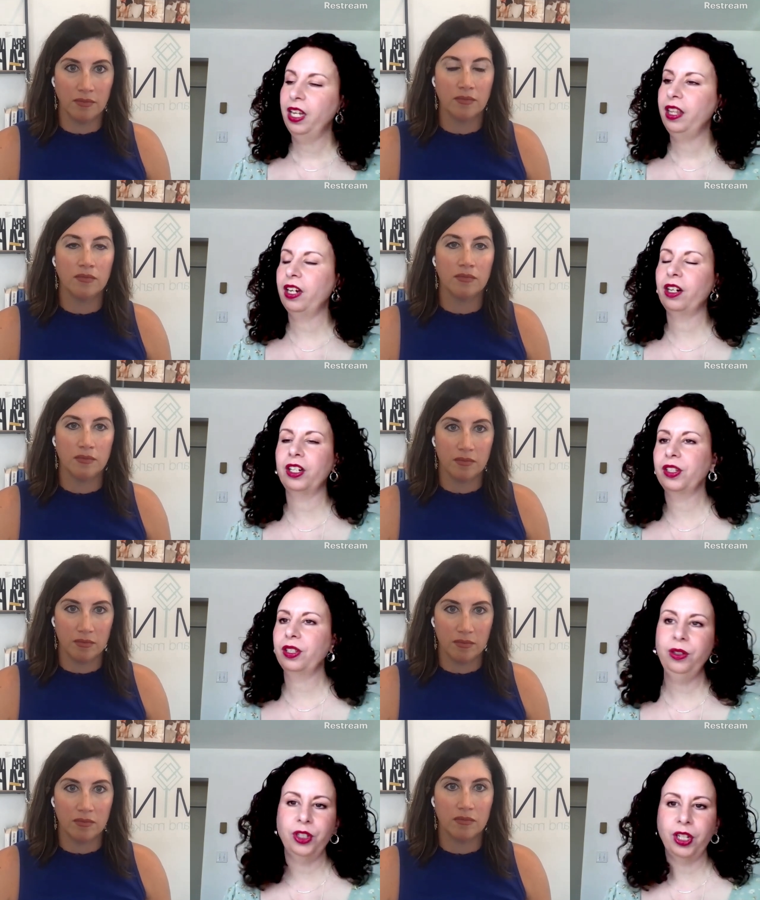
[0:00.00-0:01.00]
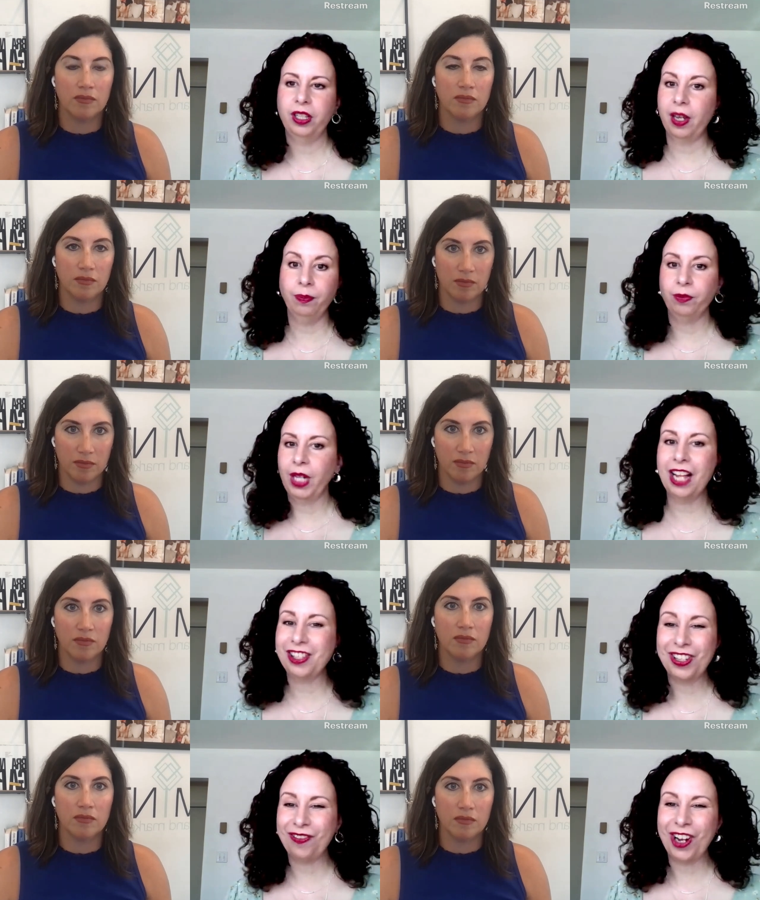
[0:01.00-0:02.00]
Speaker 1: There are solutions. I'm
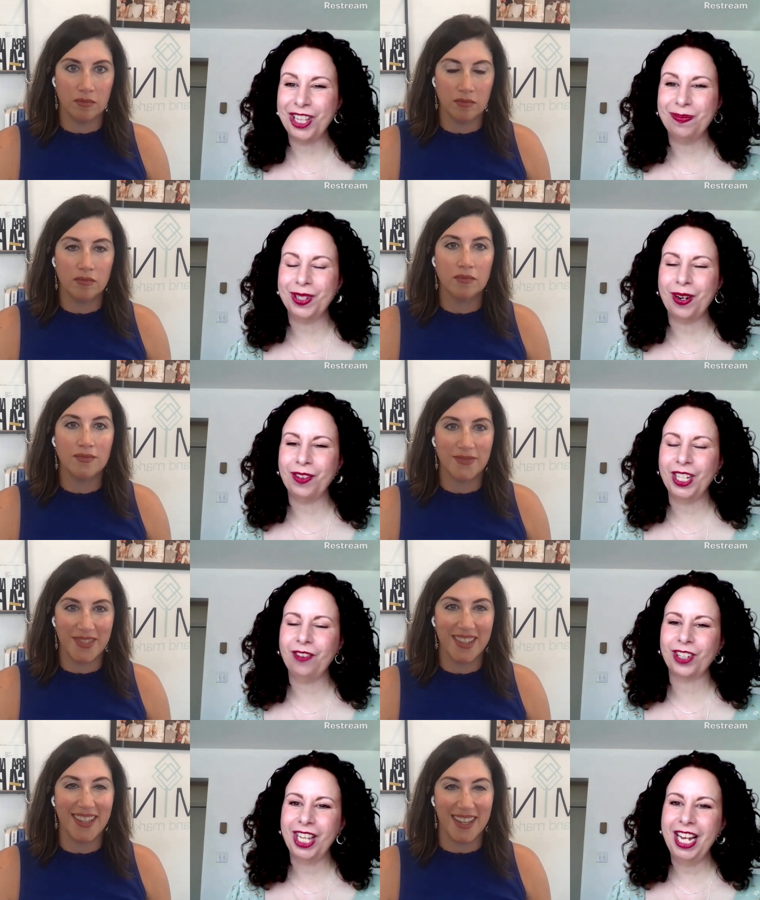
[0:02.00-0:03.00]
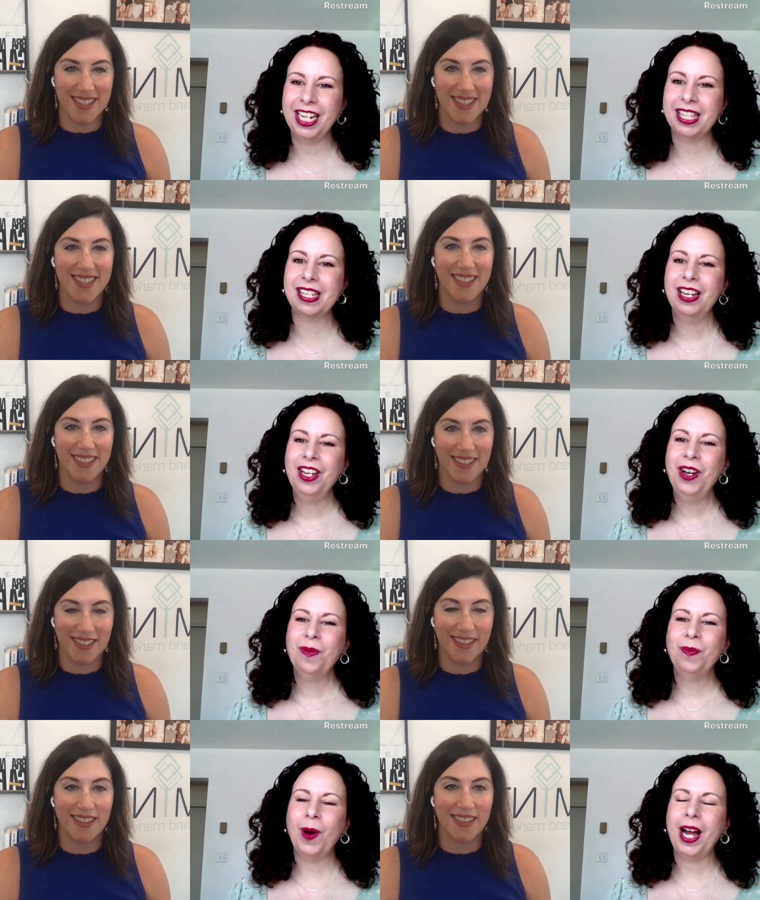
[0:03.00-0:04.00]
constantly buying them there every day for clients. Yes.
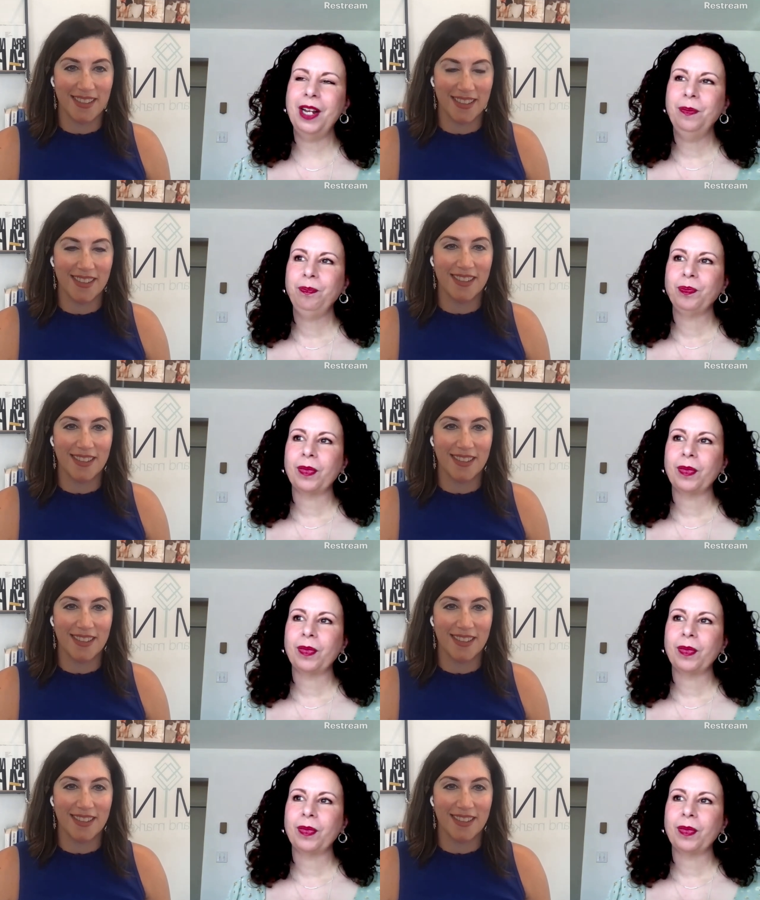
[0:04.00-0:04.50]
But